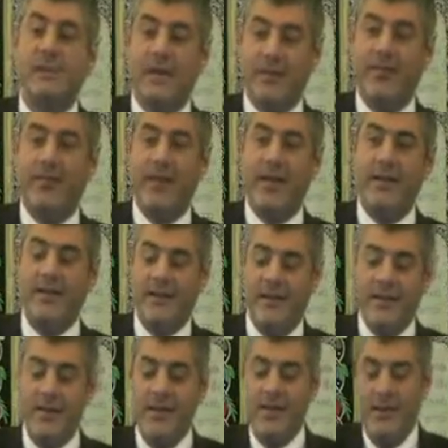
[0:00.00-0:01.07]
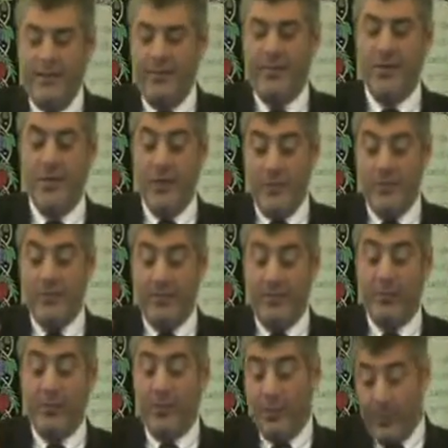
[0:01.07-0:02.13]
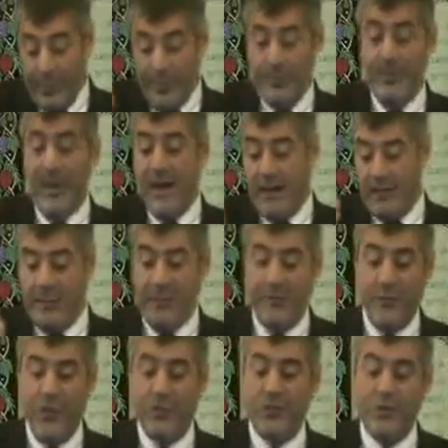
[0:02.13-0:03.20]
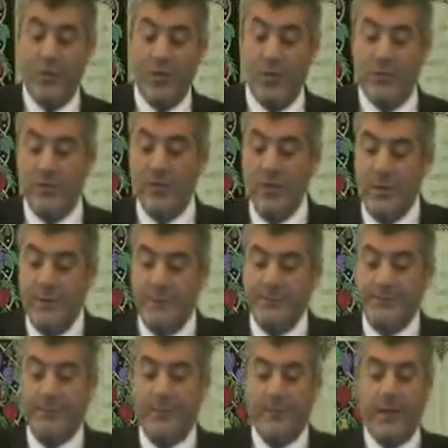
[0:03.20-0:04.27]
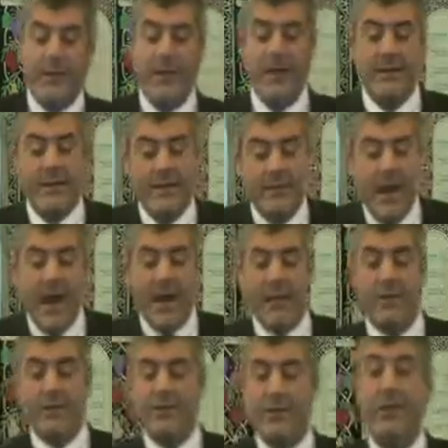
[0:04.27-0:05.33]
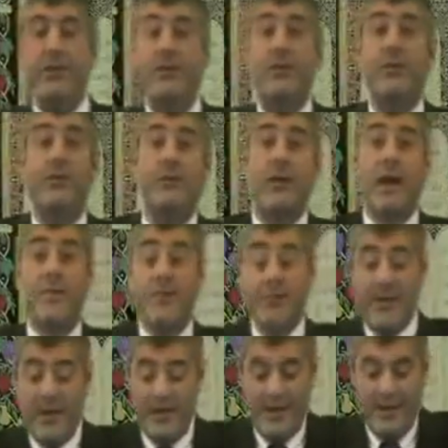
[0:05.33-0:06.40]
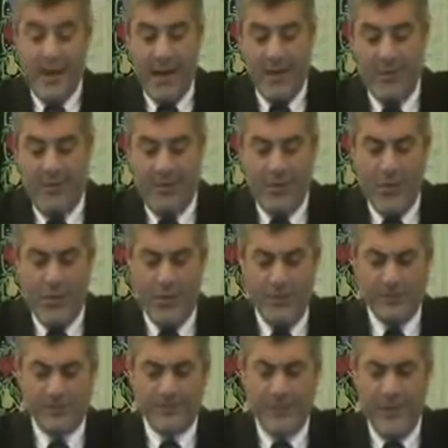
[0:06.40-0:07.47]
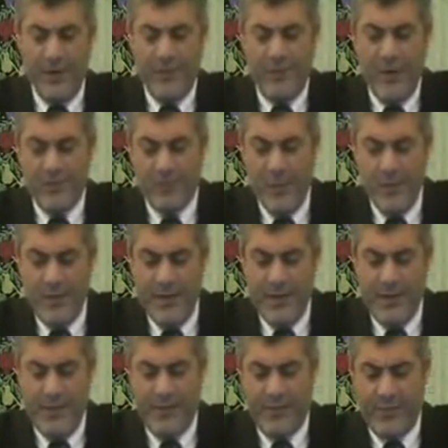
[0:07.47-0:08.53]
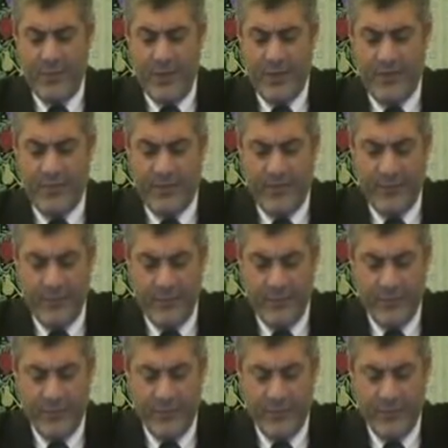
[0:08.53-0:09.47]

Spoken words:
You understand? So this was prepared before the world. Then the Gemara continue and time is running out, so we have 5 more minutes, so let's